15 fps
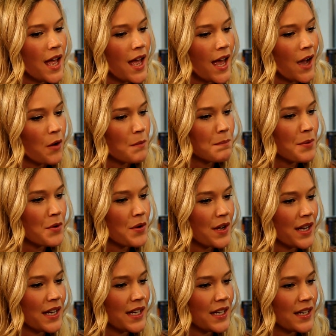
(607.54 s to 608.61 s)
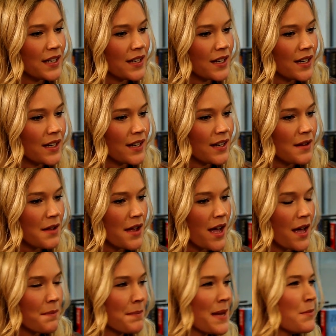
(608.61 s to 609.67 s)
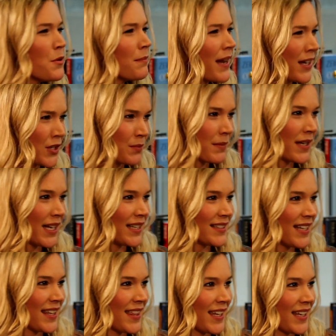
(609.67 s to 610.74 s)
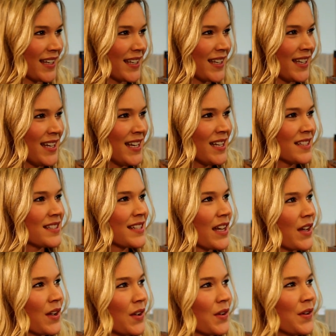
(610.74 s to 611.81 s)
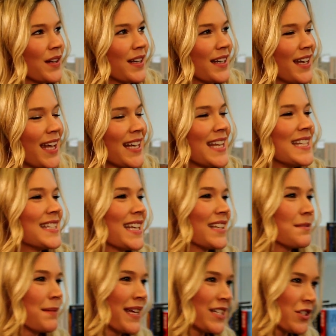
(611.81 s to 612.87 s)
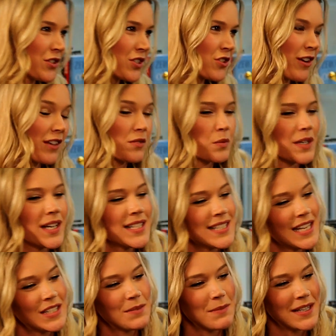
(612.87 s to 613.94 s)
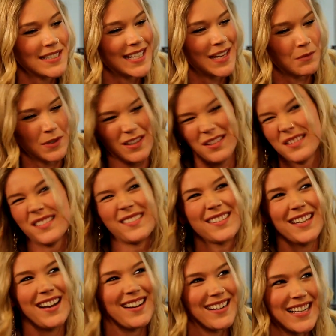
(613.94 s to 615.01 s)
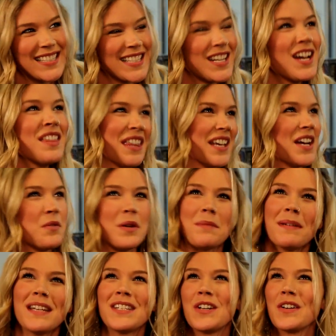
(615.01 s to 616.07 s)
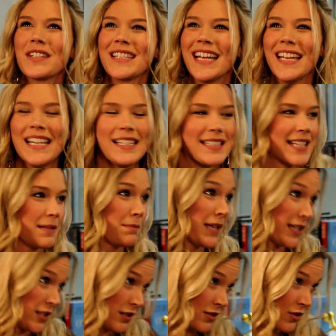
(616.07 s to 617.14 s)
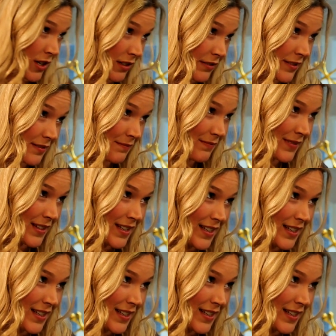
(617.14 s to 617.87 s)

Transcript: how important uh, people management is, I think. So, like he says, play to your strengths. When I said to my dad when I was young, I said, I think I want to be a doctor. He said, play to your strengths. You